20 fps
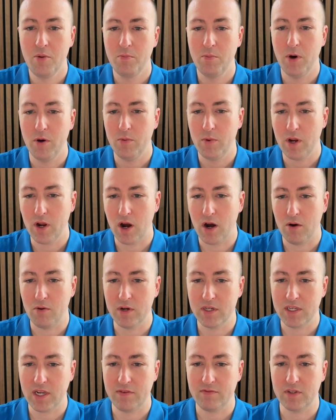but we
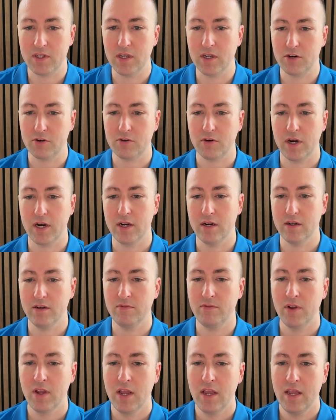always have to get
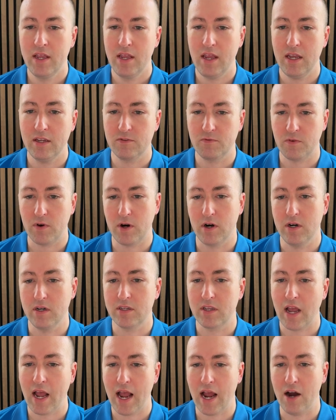creative as far as
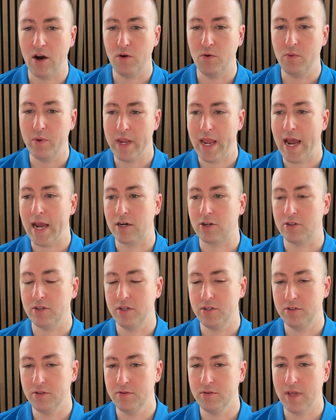how we actually
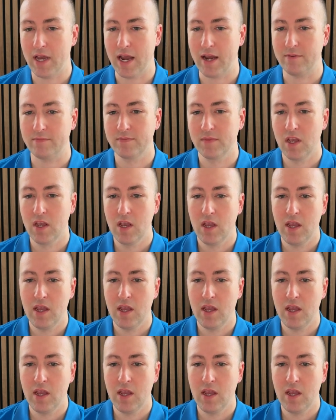do that.